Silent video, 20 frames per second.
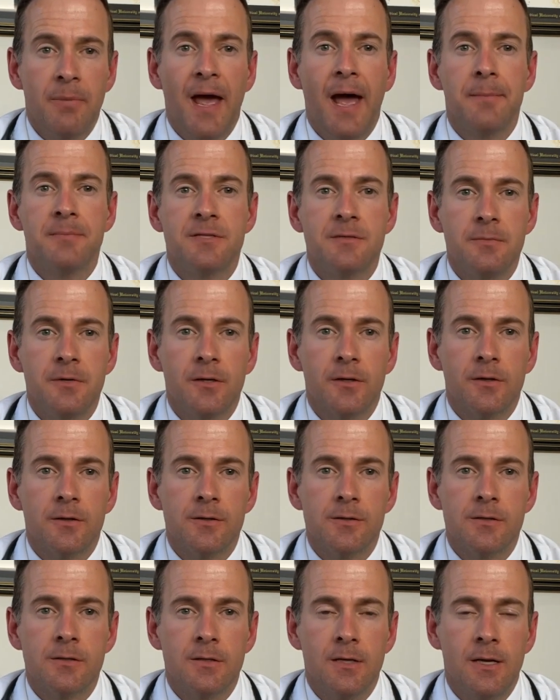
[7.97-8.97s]
pap
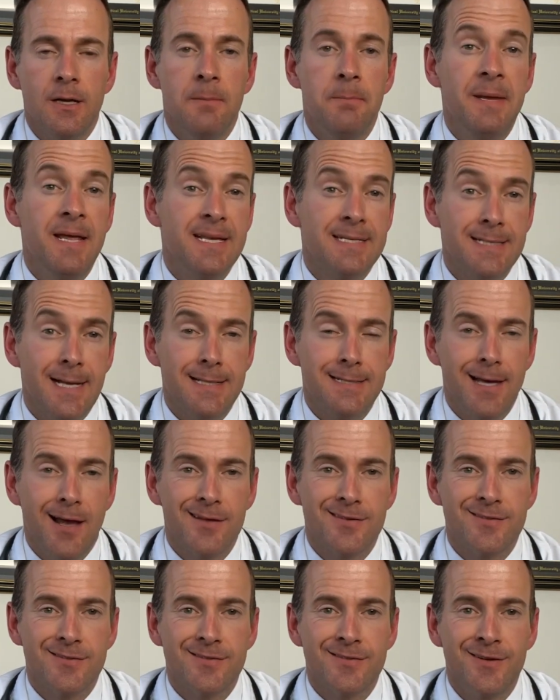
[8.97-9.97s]
smears, and PSA
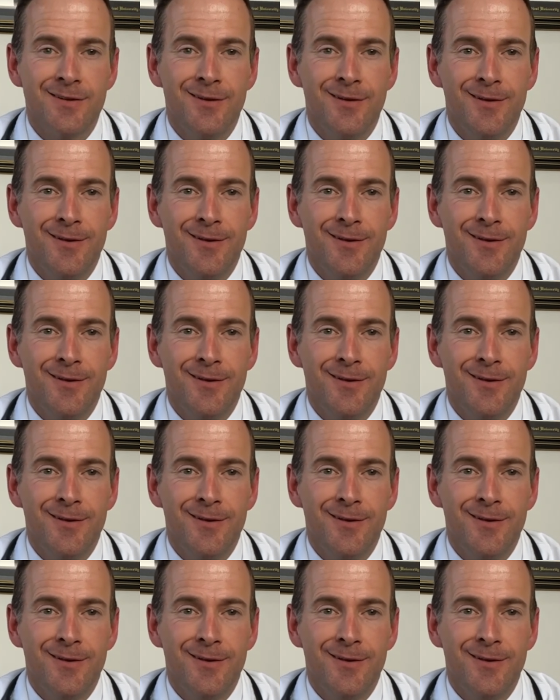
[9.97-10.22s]
tests.